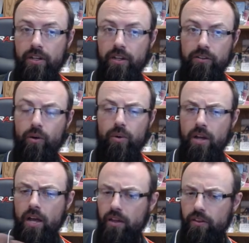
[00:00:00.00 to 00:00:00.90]
So
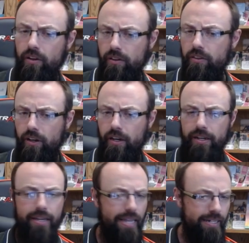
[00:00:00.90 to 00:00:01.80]
the the
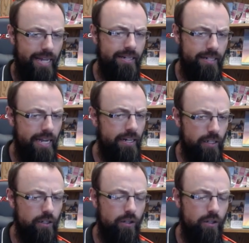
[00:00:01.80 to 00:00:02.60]
and and kind of